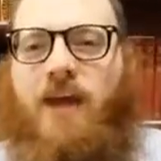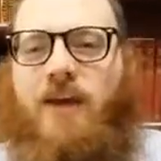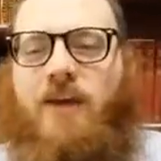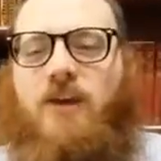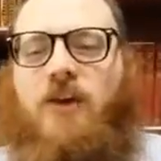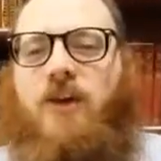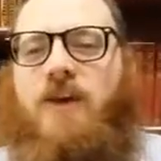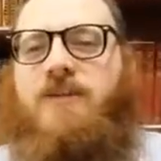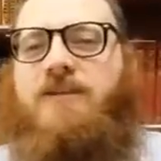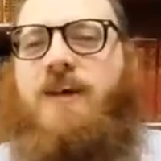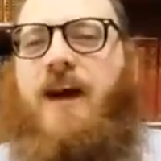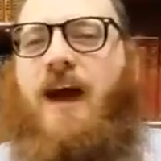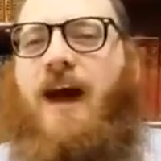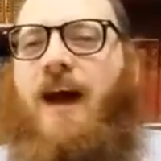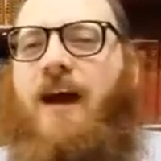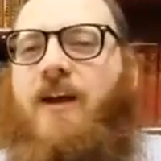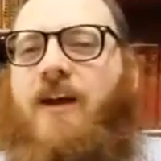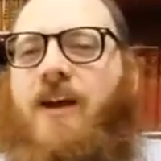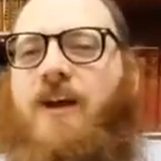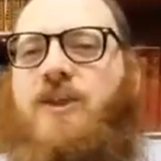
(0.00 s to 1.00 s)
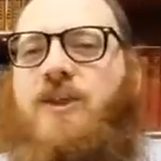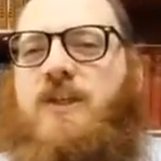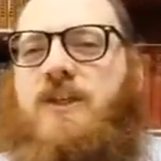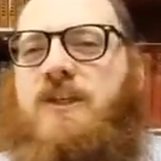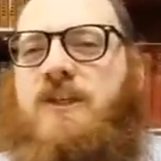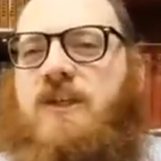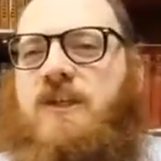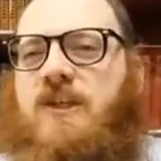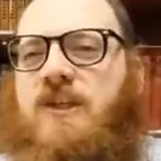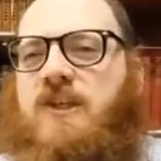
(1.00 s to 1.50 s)
Your entire
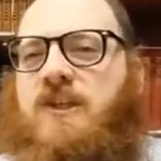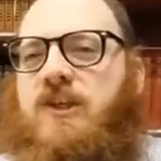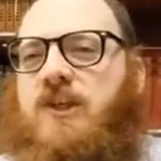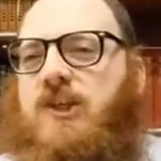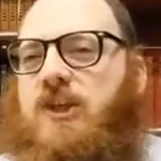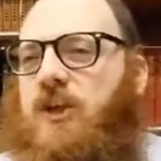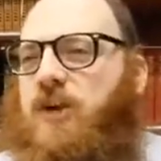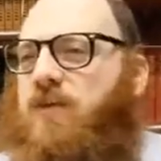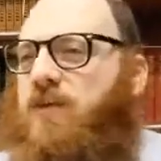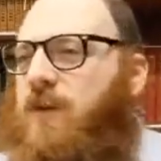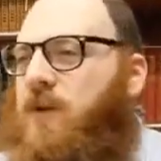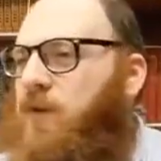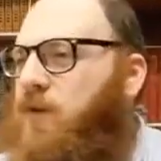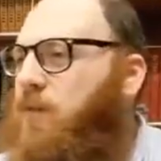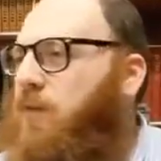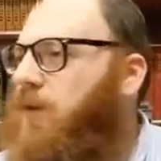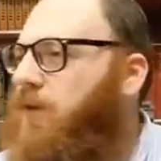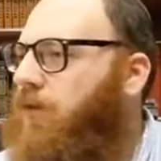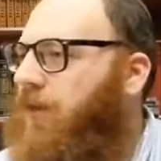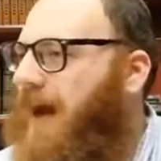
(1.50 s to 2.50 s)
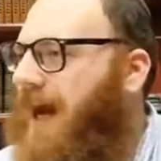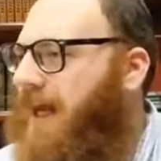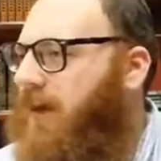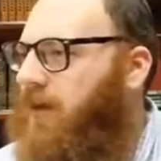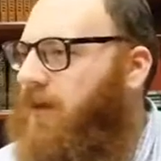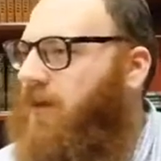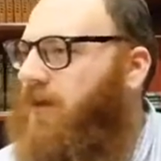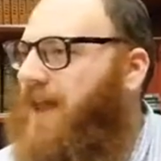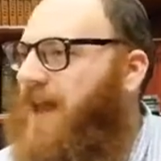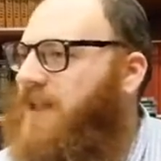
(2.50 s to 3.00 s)
existence is to serve a human
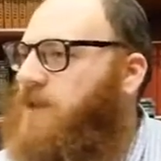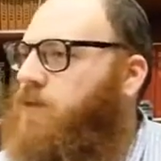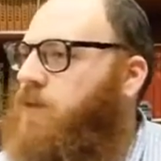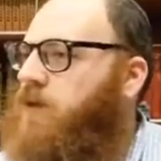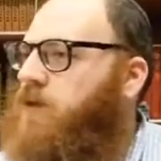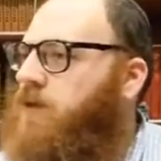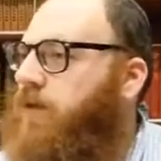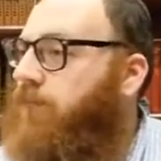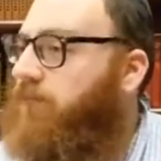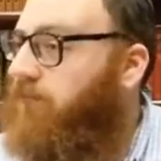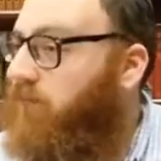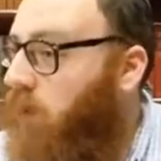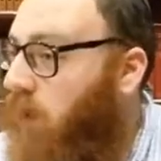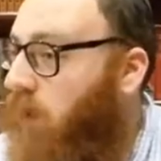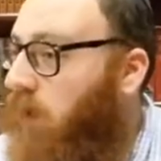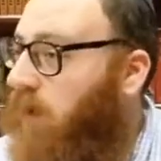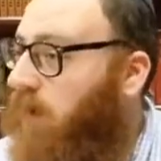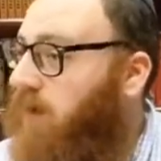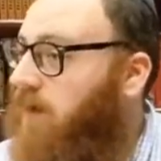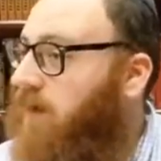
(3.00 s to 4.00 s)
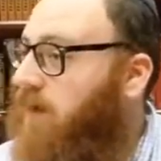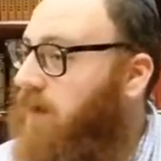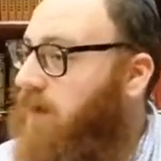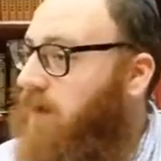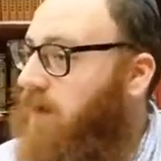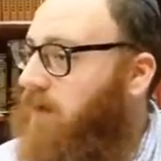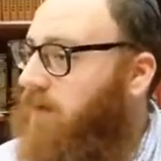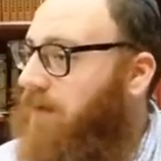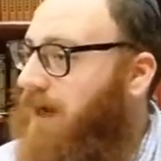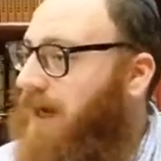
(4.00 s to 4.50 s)
rider, and that's what you're for,
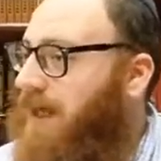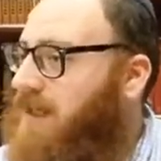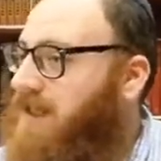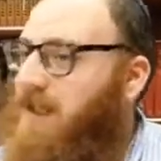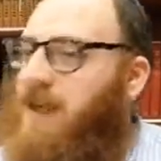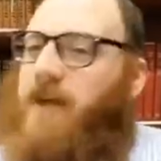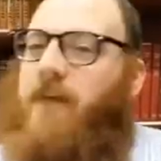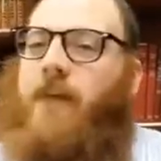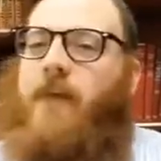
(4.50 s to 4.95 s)
right?